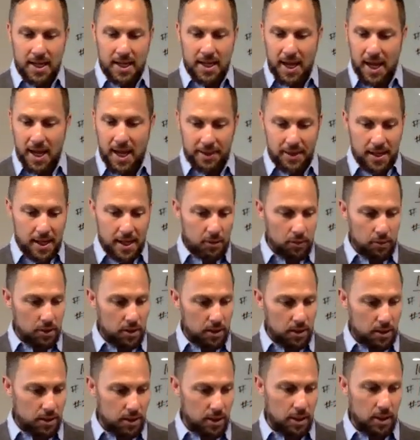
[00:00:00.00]
and they
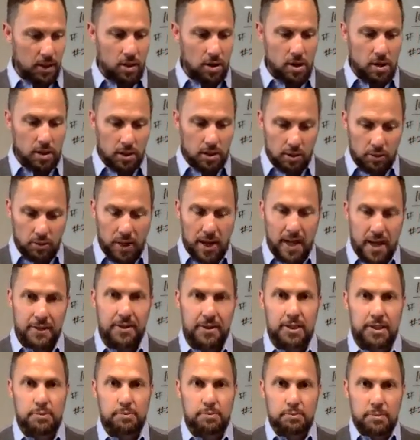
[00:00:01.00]
were all around this